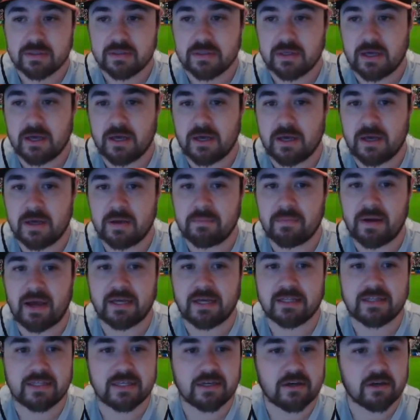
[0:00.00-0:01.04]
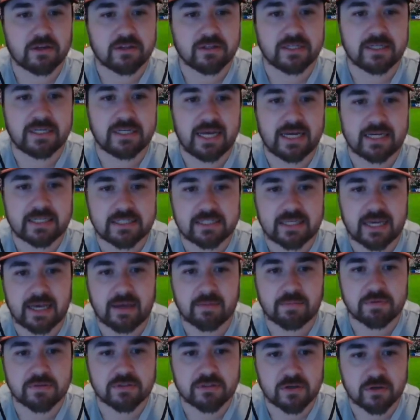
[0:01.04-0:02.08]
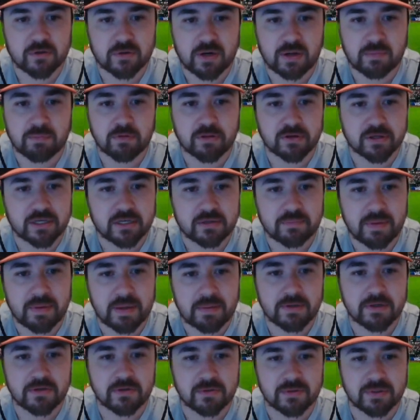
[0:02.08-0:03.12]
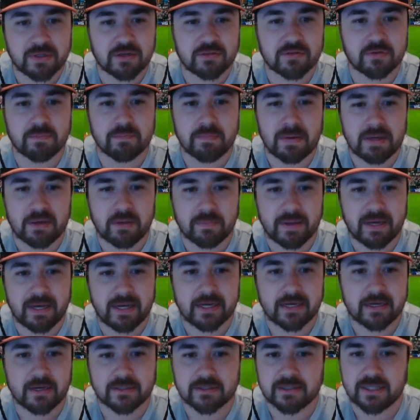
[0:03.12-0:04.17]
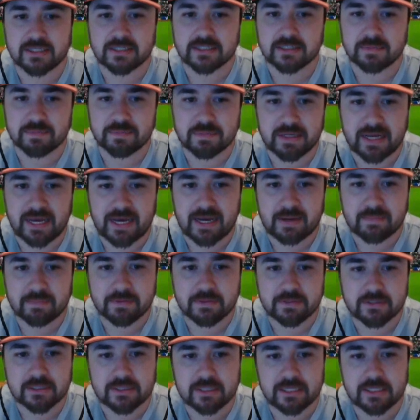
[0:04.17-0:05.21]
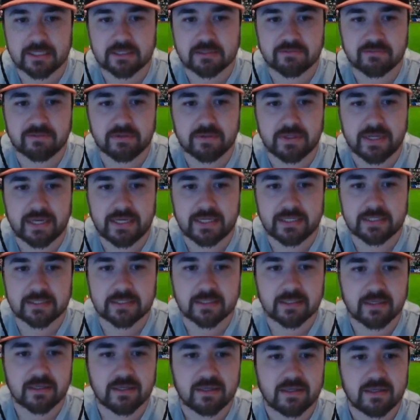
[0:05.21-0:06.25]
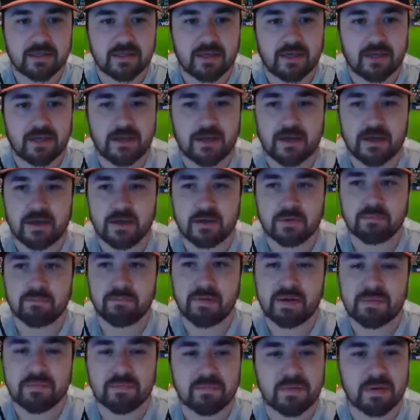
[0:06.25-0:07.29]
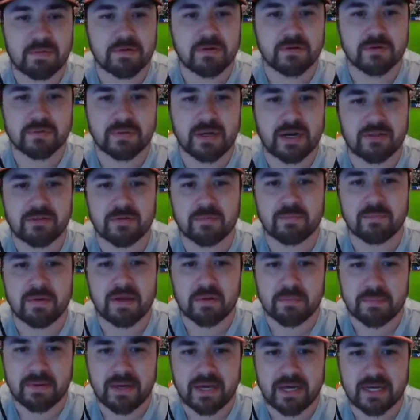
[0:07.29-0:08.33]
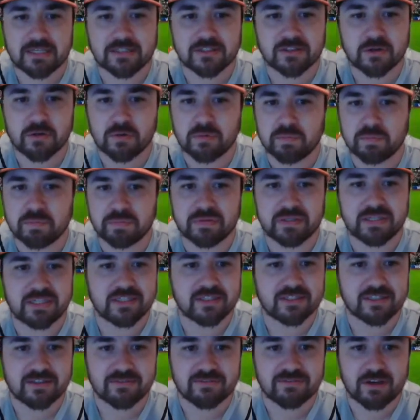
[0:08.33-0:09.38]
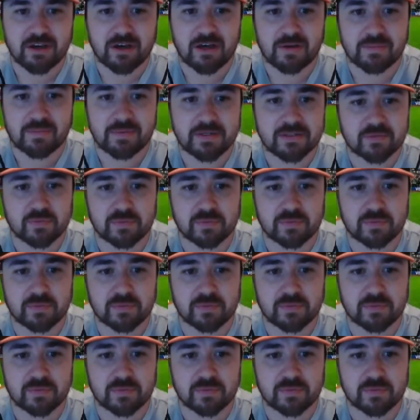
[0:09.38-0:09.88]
I think on the next episode, I'm looking to maybe do another mailbag, unless something happens in the next few days. Maybe do another mailbag. So please leave comments